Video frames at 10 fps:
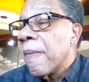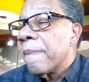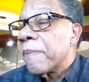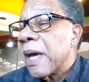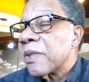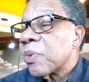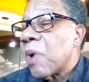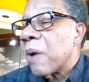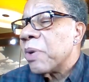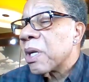That's
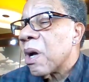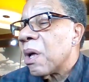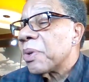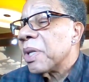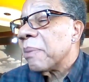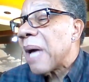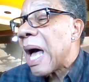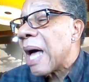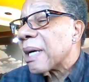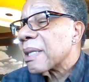why we called him
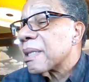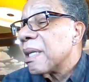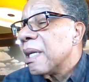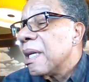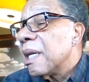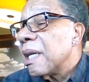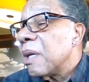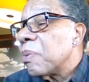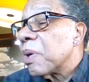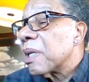Ox.
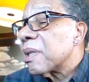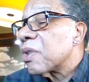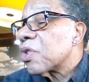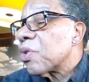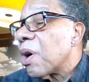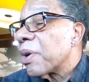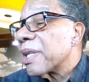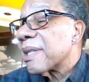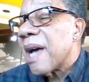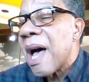He was as strong
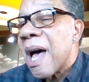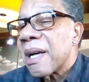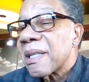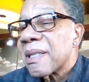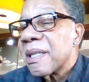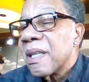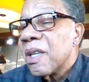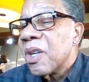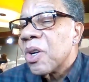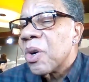as an ox.
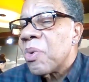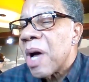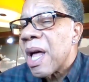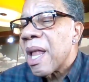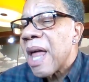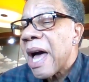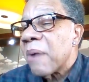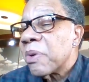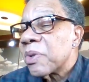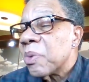While I
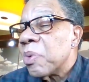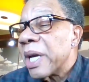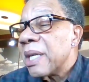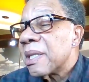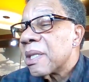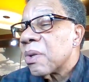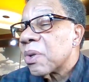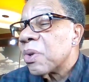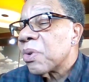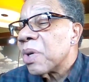was away, Silk
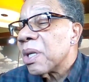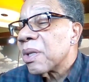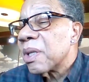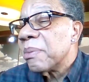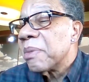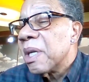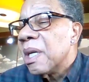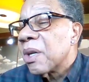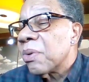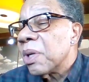grilled
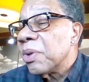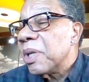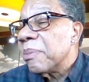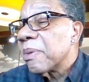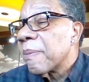him.